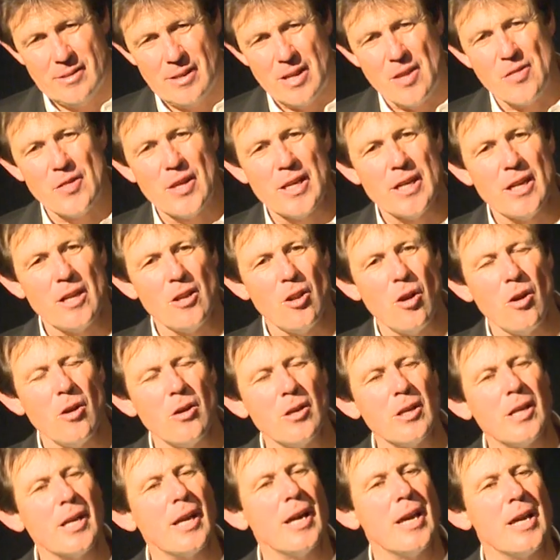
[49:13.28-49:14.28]
And then
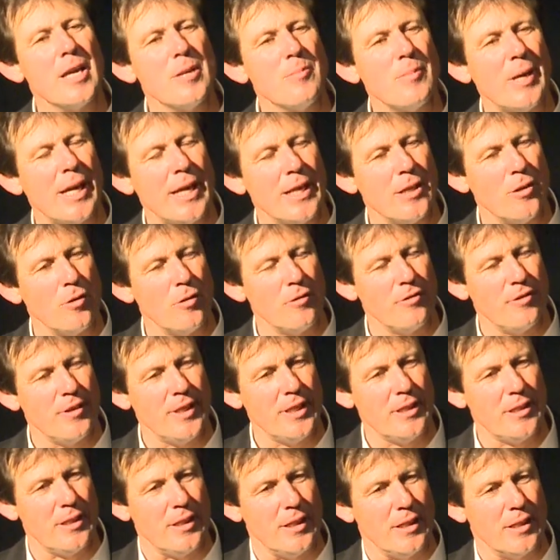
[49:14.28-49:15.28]
along came Adolf
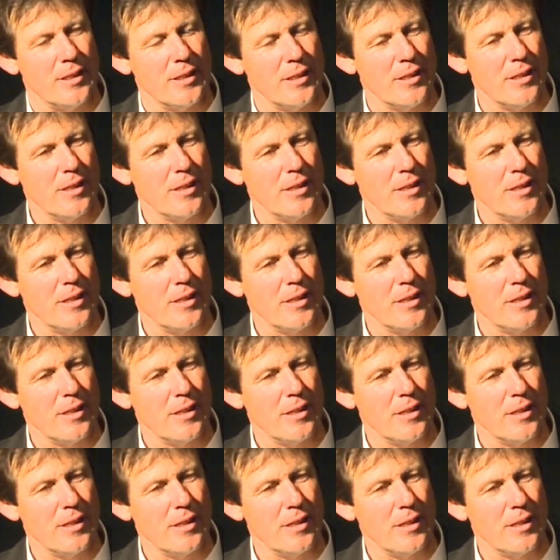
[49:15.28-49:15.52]
Hitler.